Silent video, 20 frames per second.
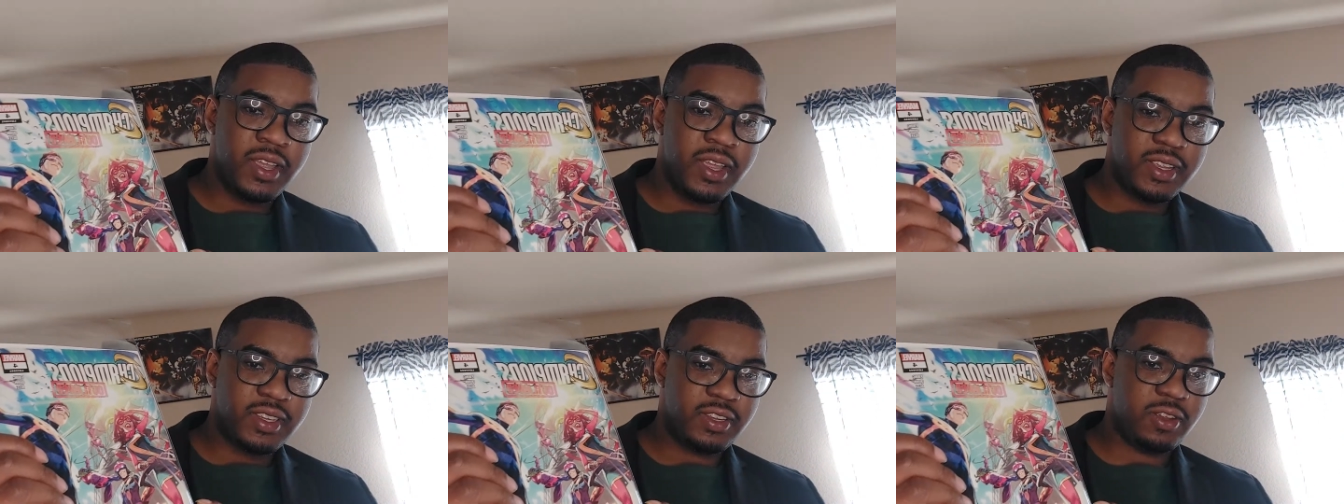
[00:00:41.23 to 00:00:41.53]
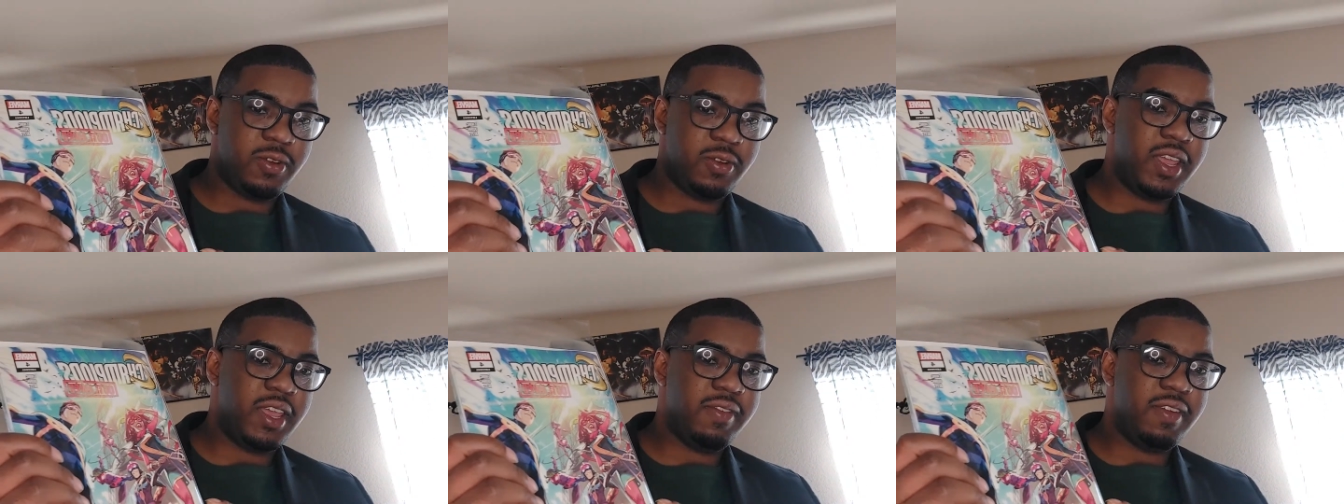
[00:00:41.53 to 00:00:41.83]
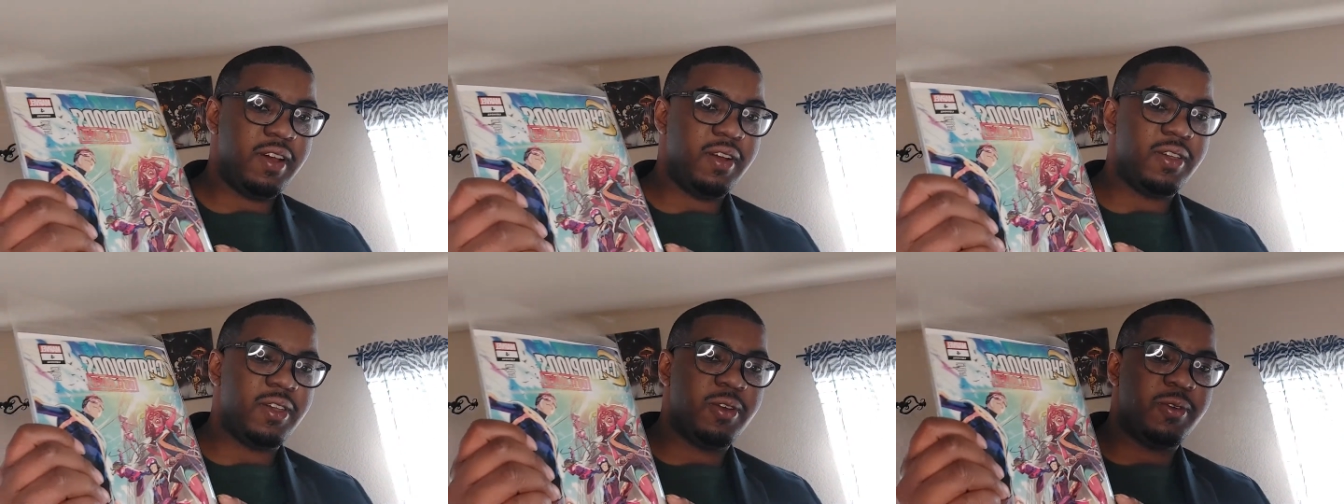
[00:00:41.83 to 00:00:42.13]
So Eve
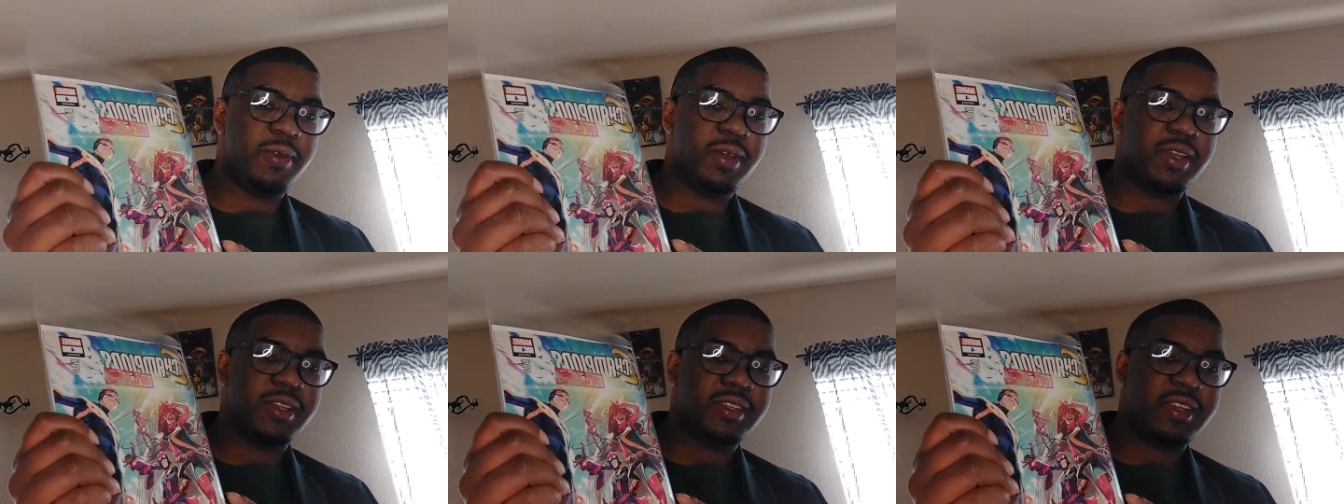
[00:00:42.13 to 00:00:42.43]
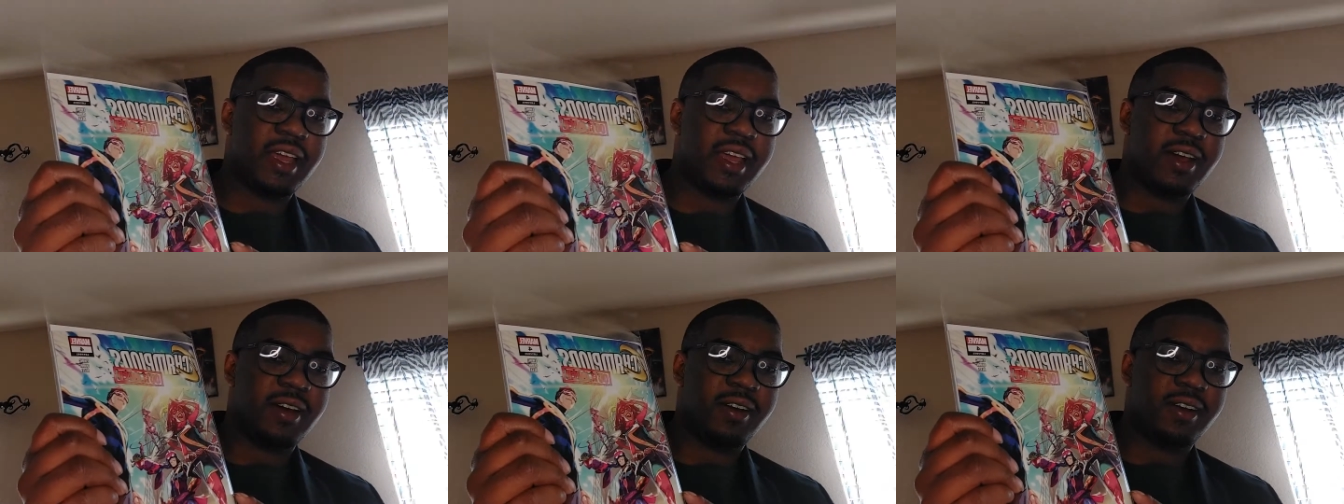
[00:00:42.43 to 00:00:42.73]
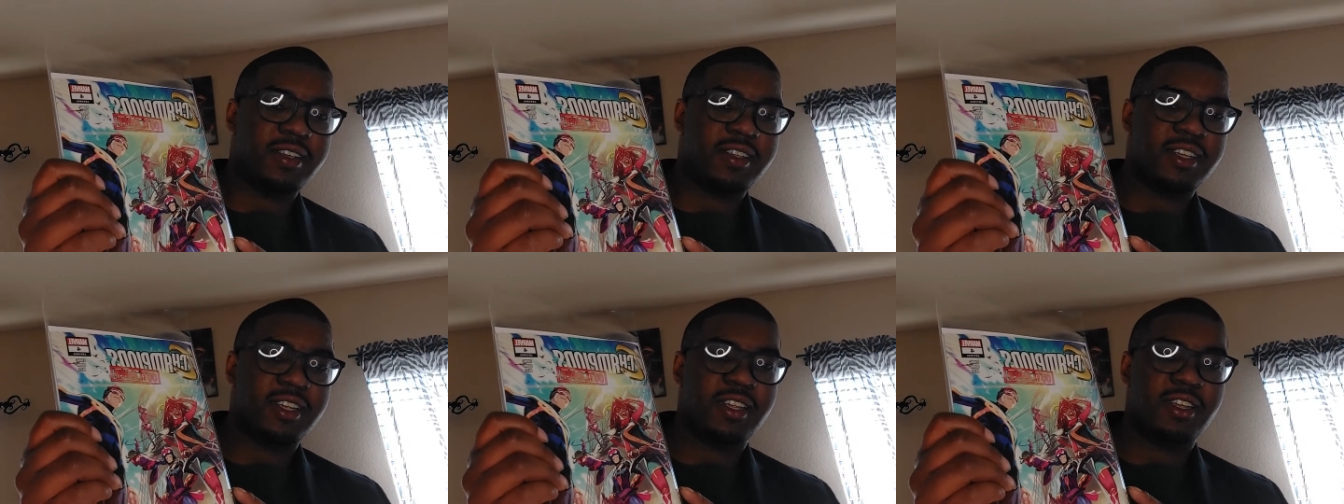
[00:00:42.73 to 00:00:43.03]
L. Ewing is now
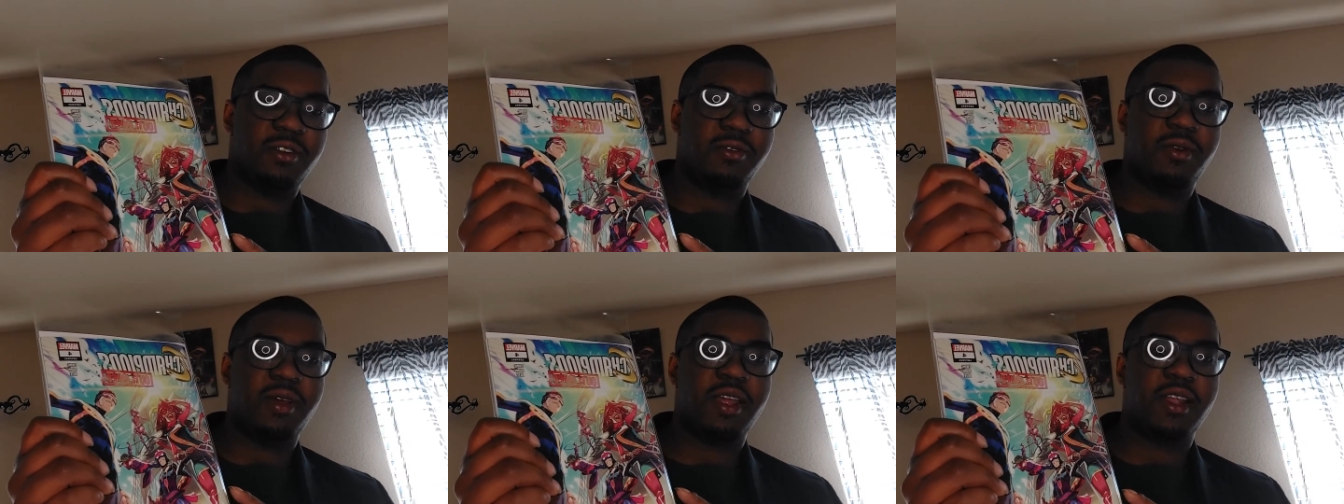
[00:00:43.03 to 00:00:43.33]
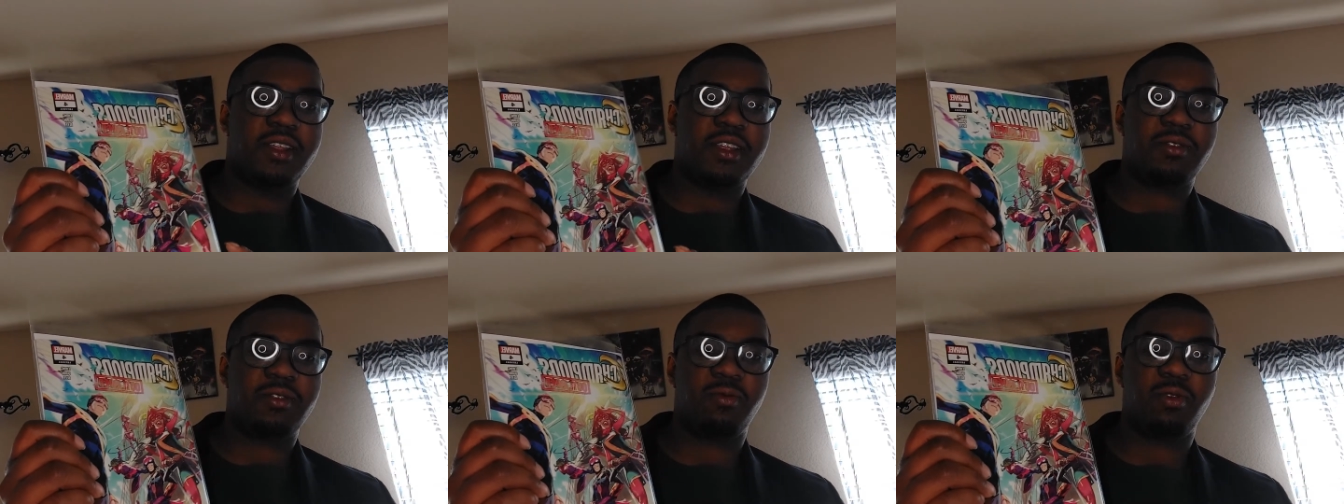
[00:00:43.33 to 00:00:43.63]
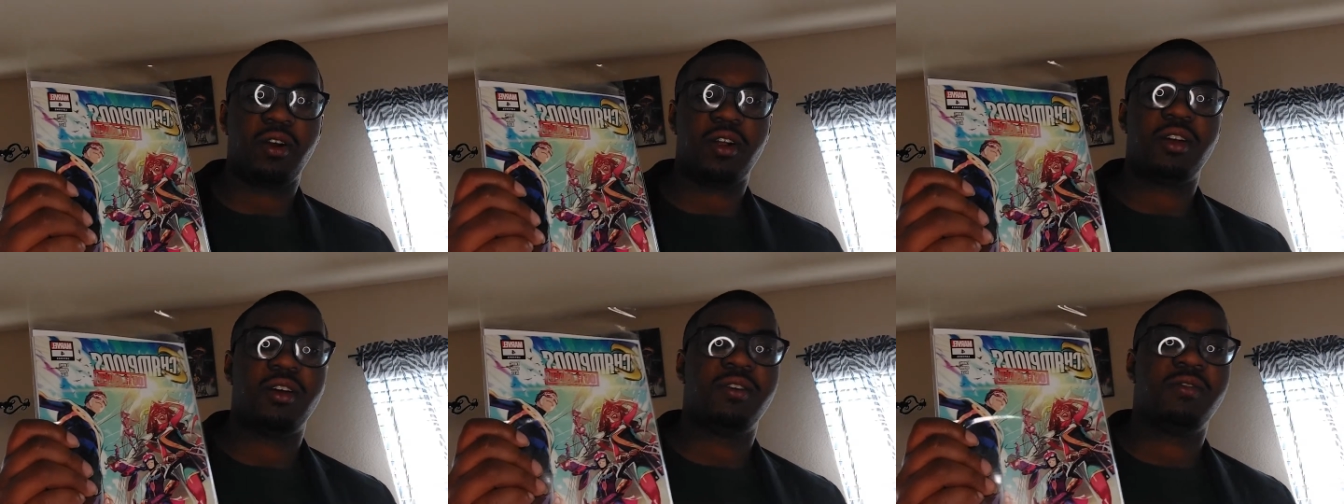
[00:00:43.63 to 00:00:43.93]
continuing his
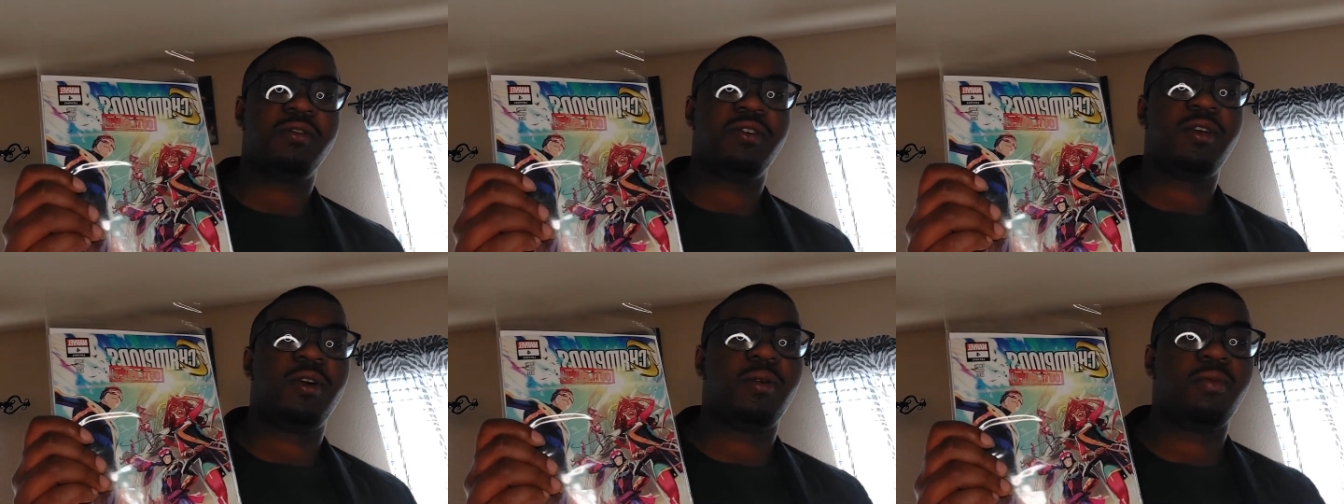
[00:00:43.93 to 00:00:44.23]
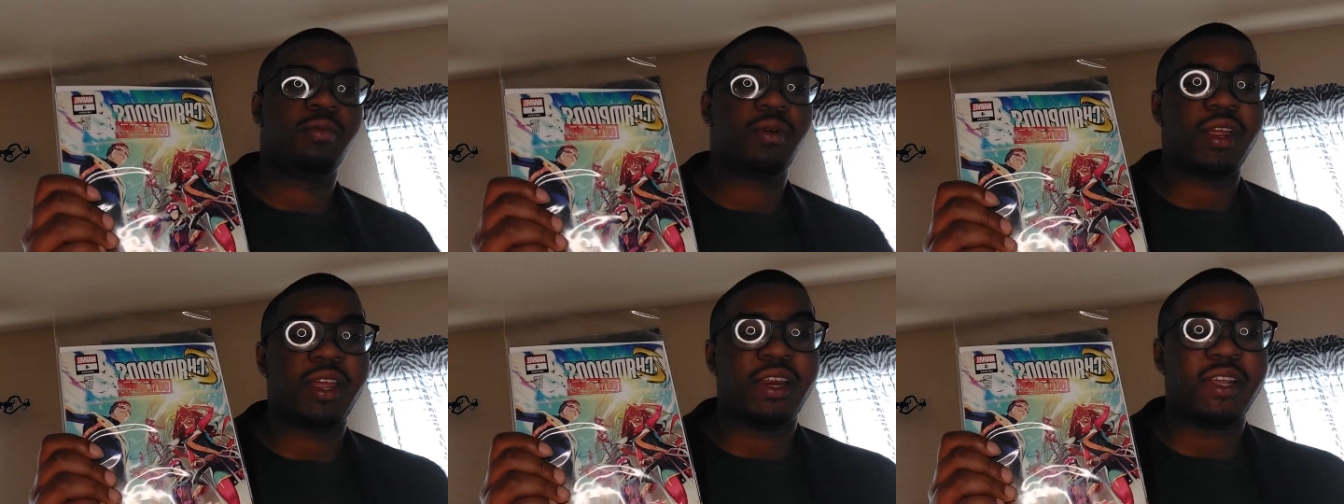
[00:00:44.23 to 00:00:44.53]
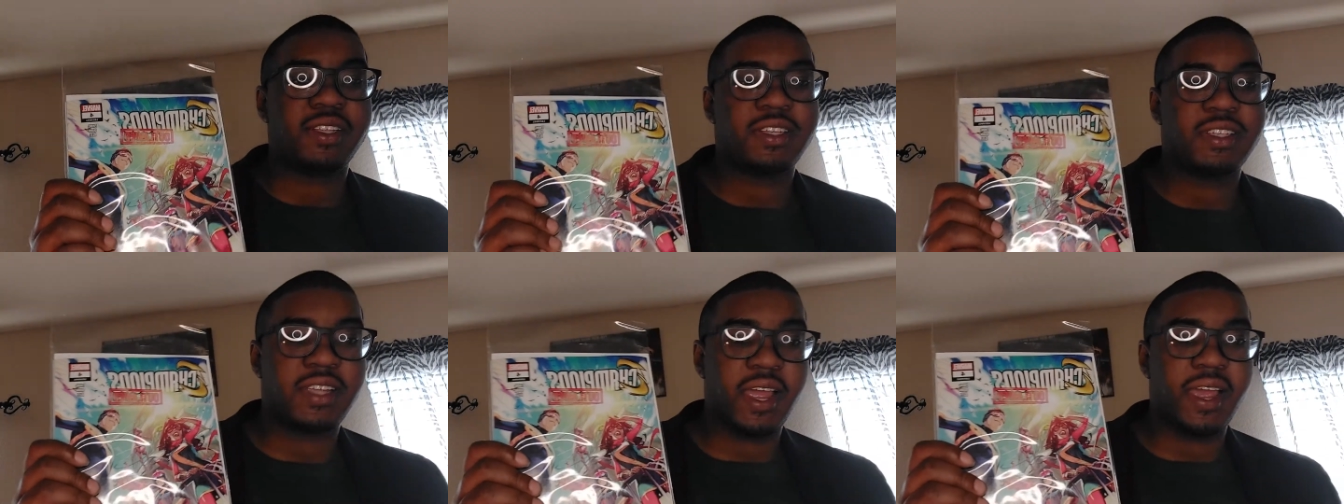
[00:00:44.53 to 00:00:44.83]
work of, you know, bringing
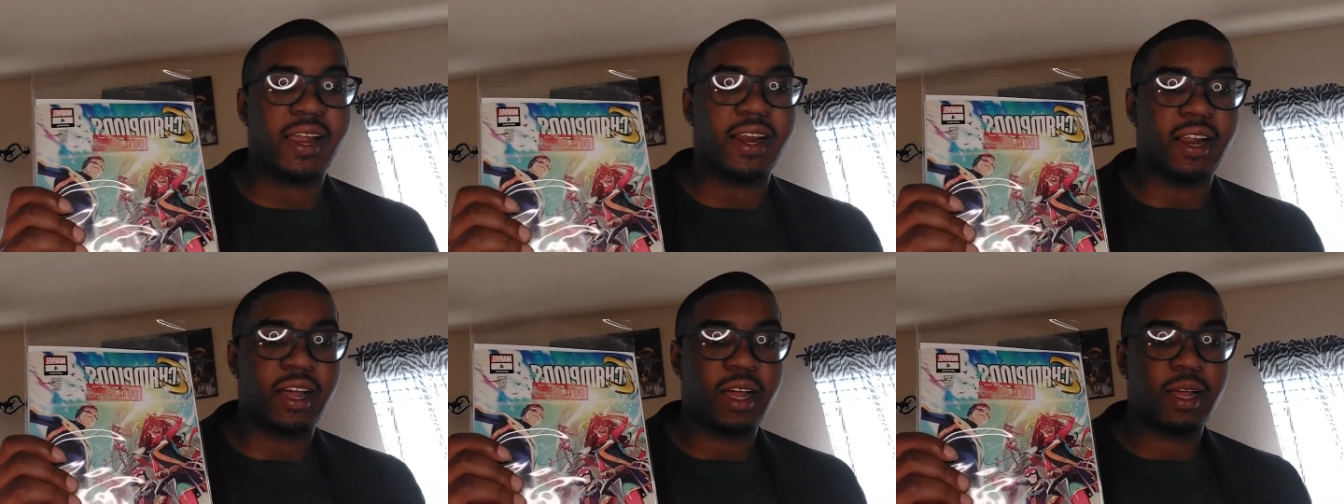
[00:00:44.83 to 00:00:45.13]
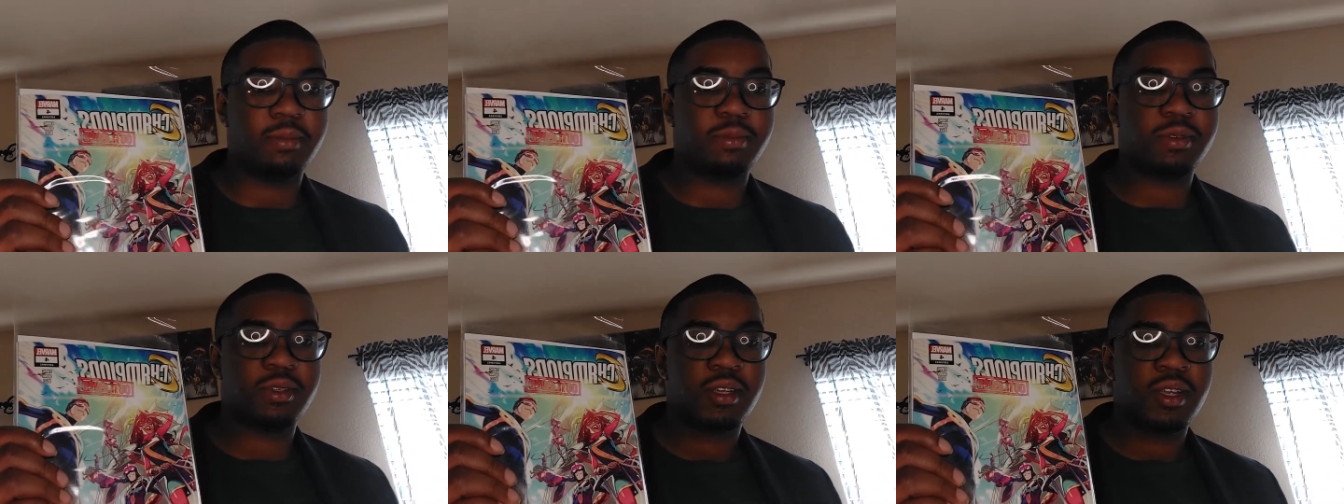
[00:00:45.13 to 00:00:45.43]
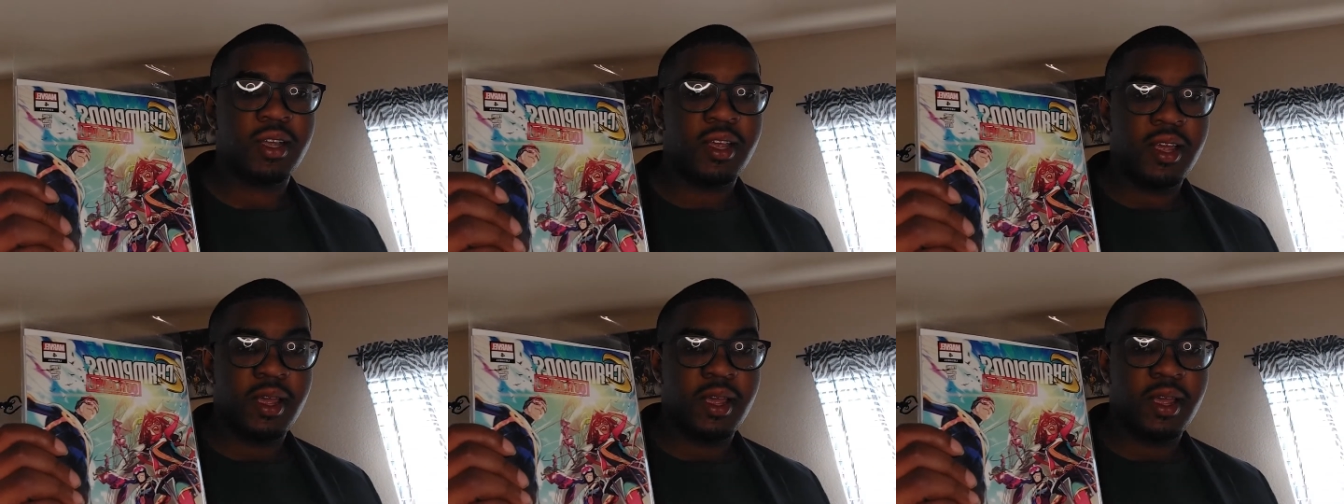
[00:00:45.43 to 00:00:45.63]
in Cyclops,